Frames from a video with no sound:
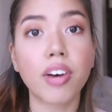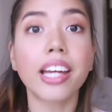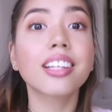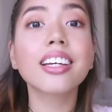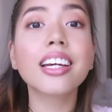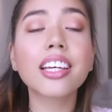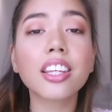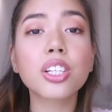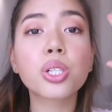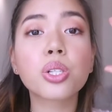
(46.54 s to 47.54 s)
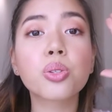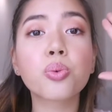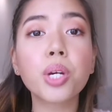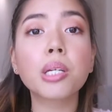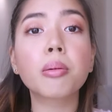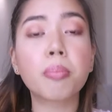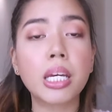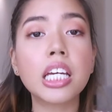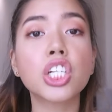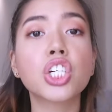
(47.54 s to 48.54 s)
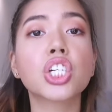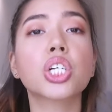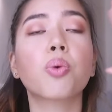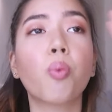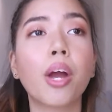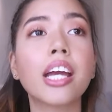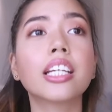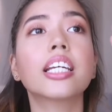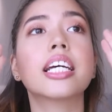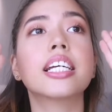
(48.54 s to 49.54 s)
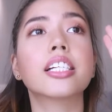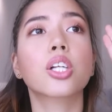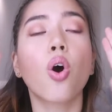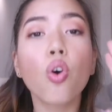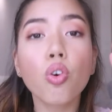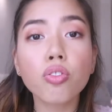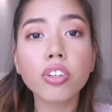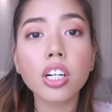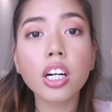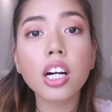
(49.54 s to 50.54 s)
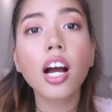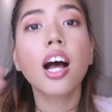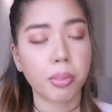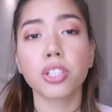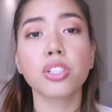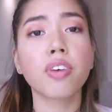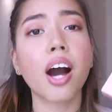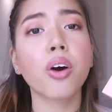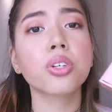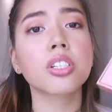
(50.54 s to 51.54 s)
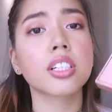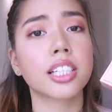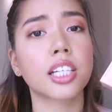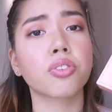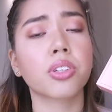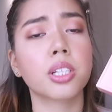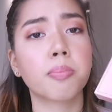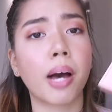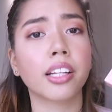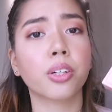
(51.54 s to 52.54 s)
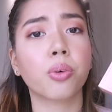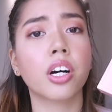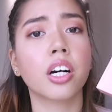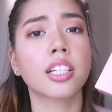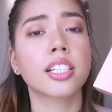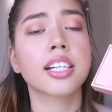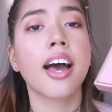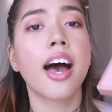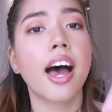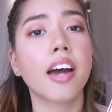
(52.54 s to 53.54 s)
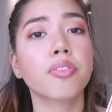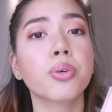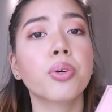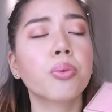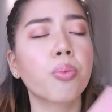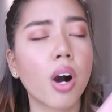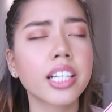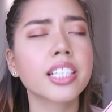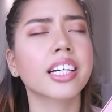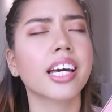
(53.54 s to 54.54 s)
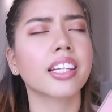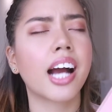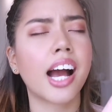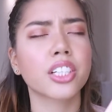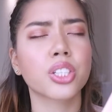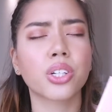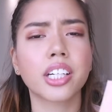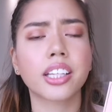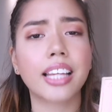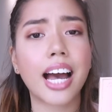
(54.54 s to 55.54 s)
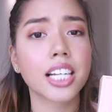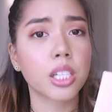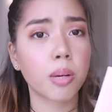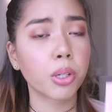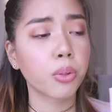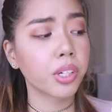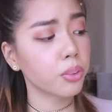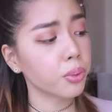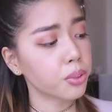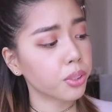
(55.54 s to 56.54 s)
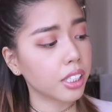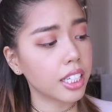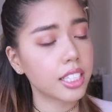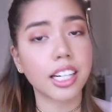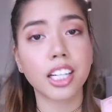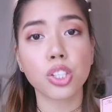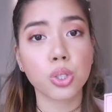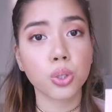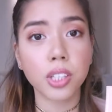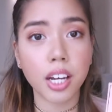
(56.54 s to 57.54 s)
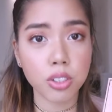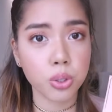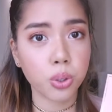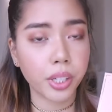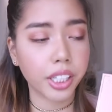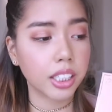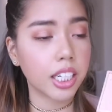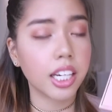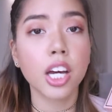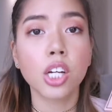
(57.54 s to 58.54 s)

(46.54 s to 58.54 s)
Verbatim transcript: Finally, the sweet peach wait is over. Because of how successful this palette was, everyone wanted to get their hands on it last summer when it was released and it sold out so quickly.